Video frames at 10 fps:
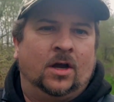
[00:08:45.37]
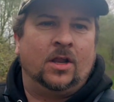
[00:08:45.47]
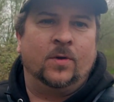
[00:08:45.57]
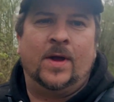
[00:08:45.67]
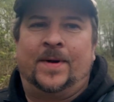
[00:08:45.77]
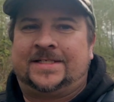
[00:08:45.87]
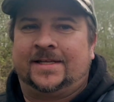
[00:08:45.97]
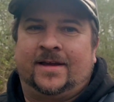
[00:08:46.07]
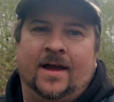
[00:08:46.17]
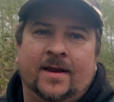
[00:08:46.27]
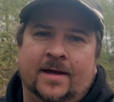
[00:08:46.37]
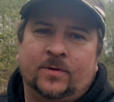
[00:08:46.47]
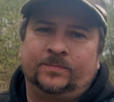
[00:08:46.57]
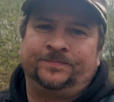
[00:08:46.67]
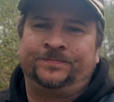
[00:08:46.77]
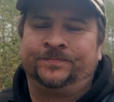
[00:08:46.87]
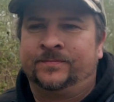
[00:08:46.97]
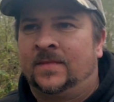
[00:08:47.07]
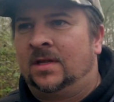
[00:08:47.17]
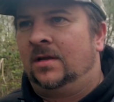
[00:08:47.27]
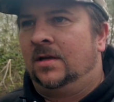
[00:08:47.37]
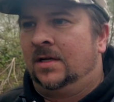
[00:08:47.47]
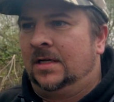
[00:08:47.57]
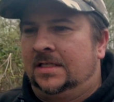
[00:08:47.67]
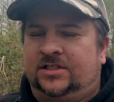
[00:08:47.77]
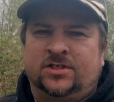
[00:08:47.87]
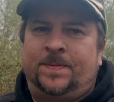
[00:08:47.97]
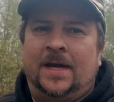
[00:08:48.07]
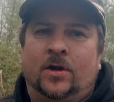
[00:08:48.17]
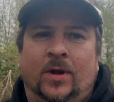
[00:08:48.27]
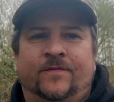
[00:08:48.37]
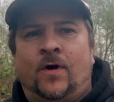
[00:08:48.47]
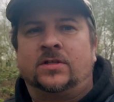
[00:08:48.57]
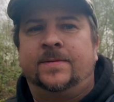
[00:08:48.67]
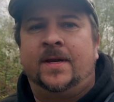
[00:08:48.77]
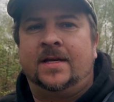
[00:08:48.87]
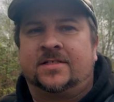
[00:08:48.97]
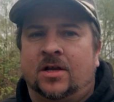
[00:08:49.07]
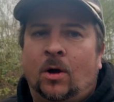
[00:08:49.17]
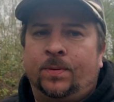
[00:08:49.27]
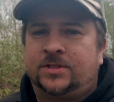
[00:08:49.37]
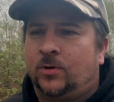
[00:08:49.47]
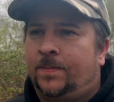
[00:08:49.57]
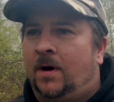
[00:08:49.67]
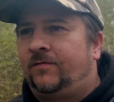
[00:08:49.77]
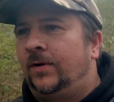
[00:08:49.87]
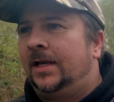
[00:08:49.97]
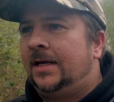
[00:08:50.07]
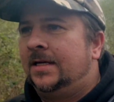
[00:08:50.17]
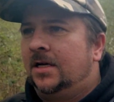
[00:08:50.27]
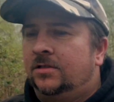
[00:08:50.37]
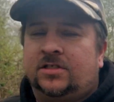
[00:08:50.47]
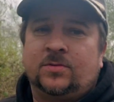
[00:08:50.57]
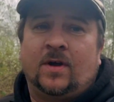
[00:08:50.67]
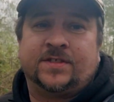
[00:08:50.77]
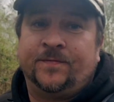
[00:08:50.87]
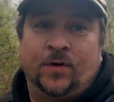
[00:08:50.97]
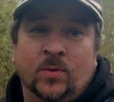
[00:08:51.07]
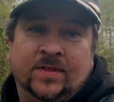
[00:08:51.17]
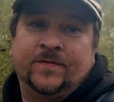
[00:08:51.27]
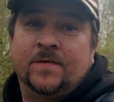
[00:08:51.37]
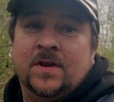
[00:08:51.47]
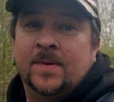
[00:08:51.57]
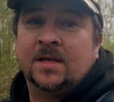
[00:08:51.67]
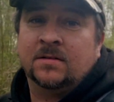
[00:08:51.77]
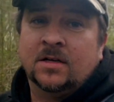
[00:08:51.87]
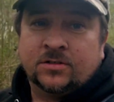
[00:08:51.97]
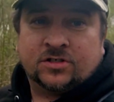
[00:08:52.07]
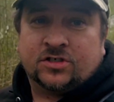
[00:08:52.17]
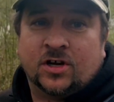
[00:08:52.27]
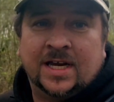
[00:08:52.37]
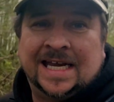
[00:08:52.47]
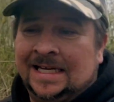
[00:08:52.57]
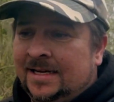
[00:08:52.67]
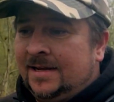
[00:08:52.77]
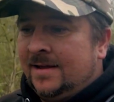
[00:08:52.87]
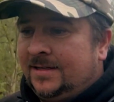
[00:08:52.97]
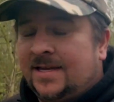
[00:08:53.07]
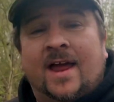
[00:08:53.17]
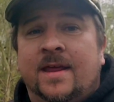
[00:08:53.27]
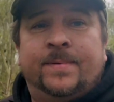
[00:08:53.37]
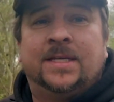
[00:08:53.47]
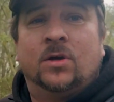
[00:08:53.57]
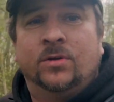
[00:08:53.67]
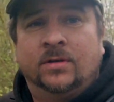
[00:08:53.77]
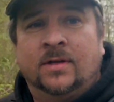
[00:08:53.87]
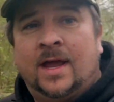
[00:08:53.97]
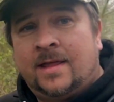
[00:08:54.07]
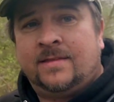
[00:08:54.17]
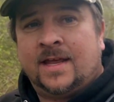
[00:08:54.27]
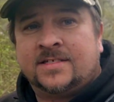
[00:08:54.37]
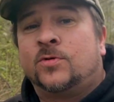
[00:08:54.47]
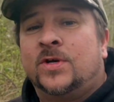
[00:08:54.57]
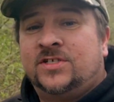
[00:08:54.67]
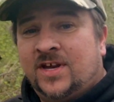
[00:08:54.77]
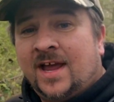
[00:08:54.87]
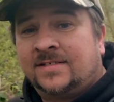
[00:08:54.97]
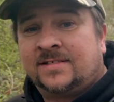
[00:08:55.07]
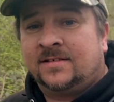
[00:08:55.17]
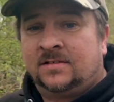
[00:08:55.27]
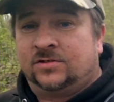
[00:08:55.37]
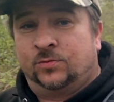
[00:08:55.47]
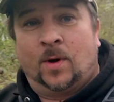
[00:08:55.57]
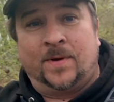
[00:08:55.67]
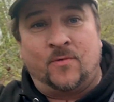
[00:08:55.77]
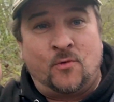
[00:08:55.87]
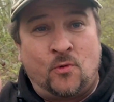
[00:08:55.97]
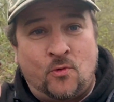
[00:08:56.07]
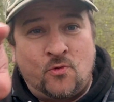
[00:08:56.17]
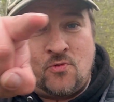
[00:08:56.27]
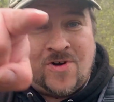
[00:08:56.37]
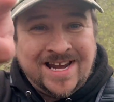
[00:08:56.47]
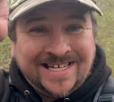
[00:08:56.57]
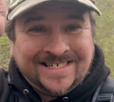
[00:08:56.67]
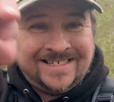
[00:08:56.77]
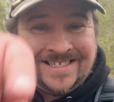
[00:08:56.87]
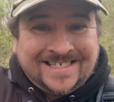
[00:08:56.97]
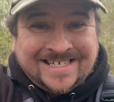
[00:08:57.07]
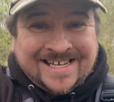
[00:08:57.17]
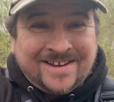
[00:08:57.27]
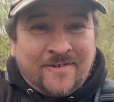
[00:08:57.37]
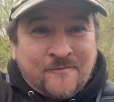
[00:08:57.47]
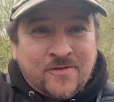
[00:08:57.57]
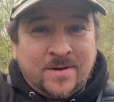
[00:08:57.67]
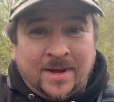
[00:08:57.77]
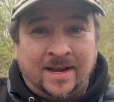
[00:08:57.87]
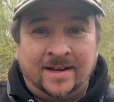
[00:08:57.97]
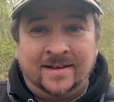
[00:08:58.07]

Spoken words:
On the way back to the car now. It's just been a quick 40-minute stop, a trip off really, just to have some fun with the 50mm, just to show you, can it be done? And the answer is yes. There's Robin right there in front of me.